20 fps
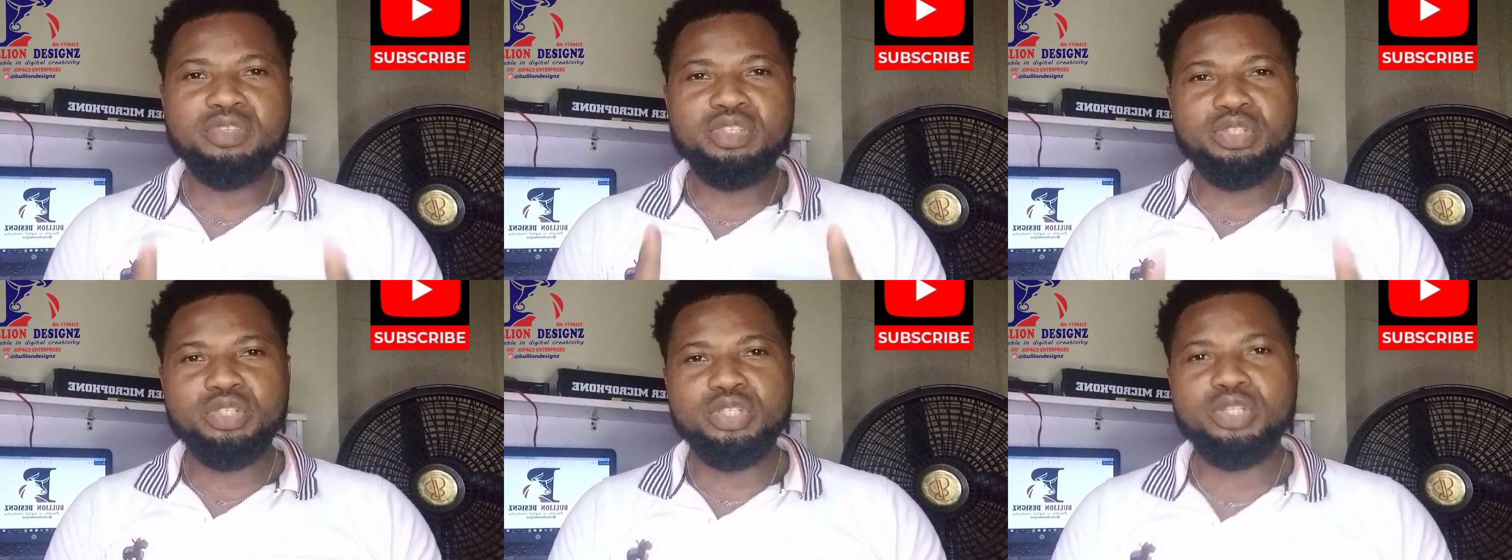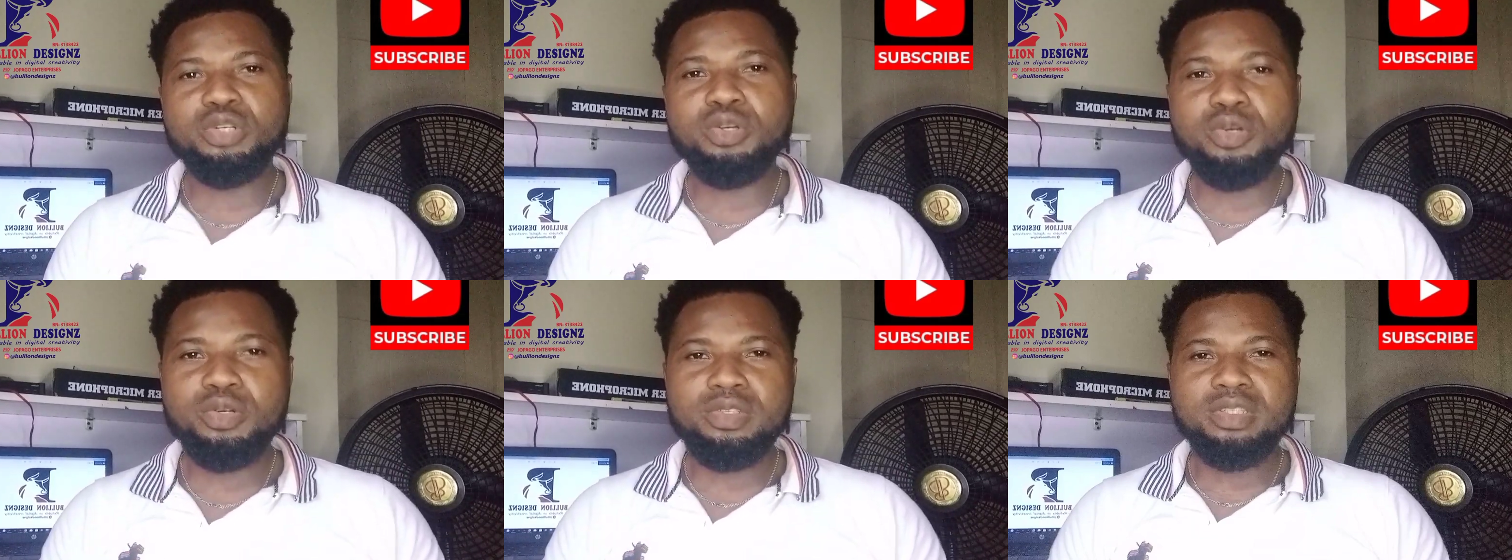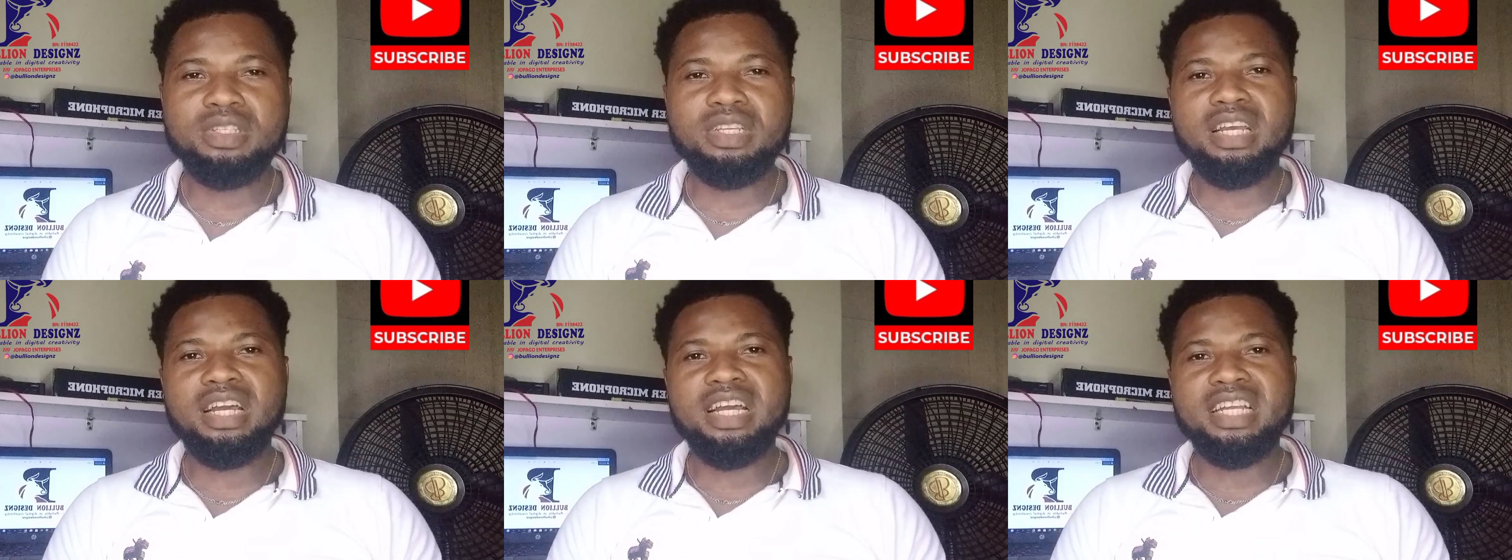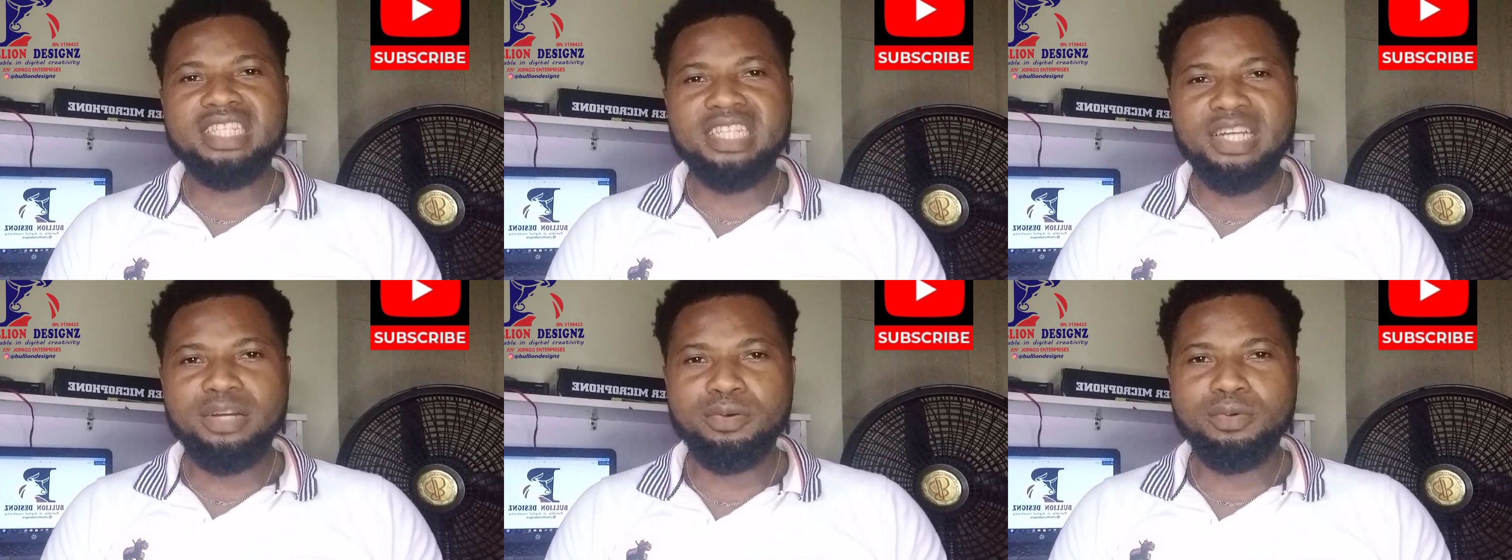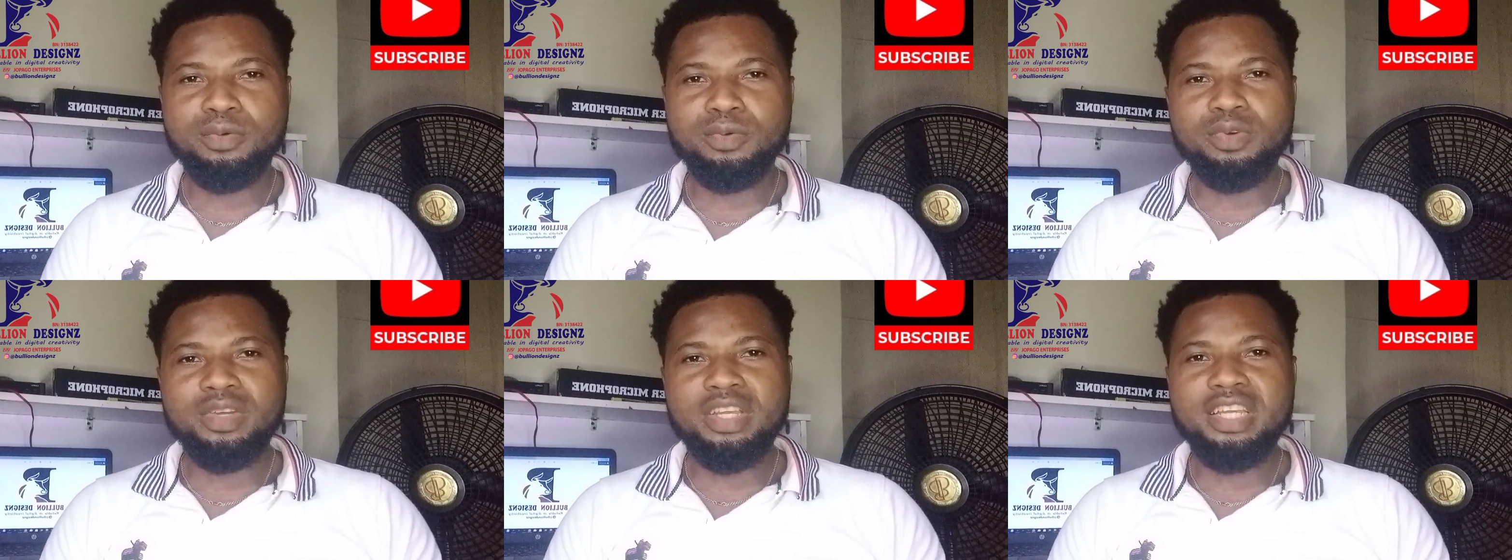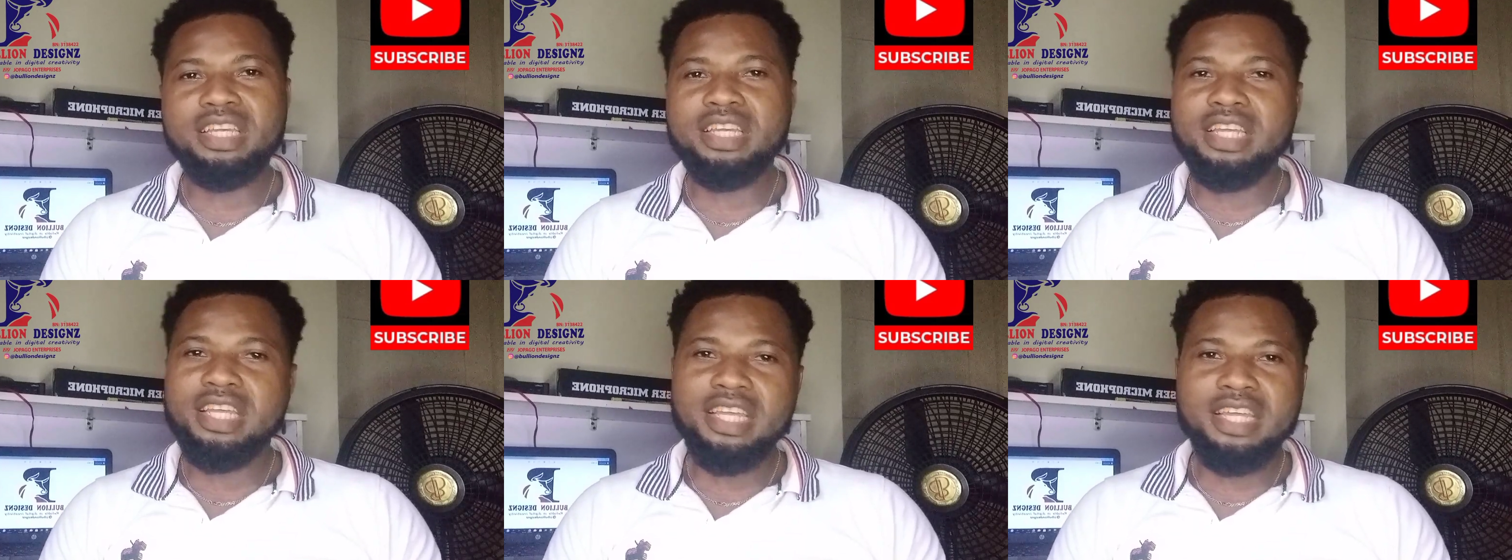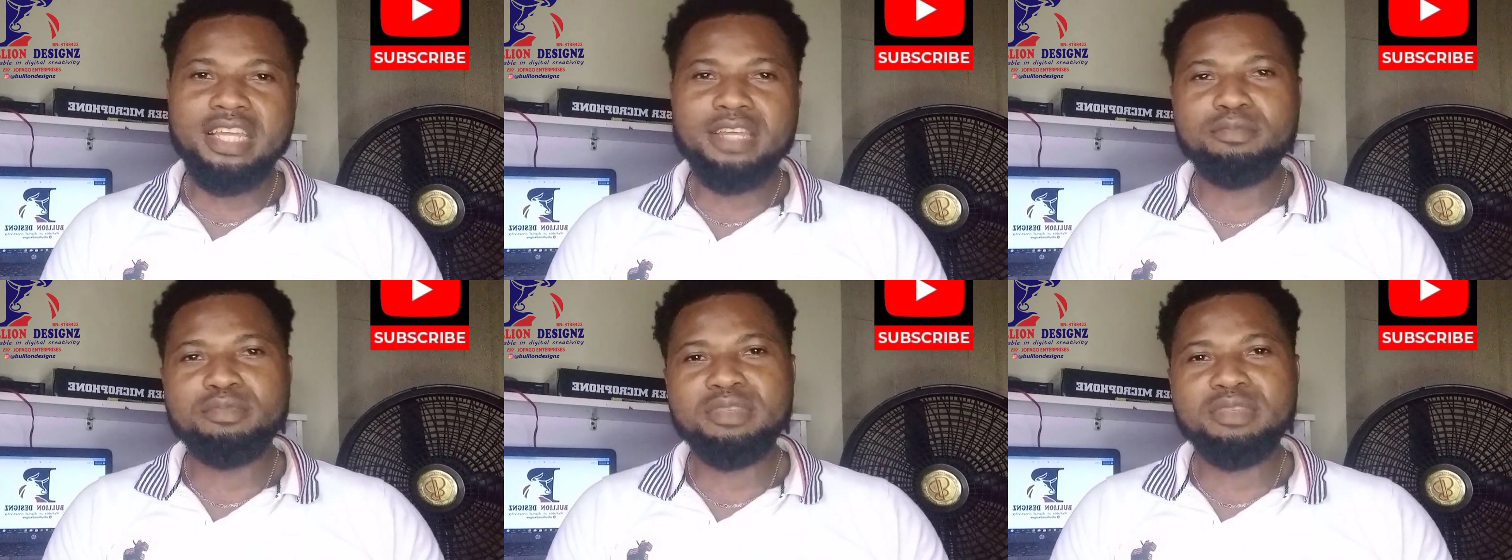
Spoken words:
is Chigozie, a.k.a.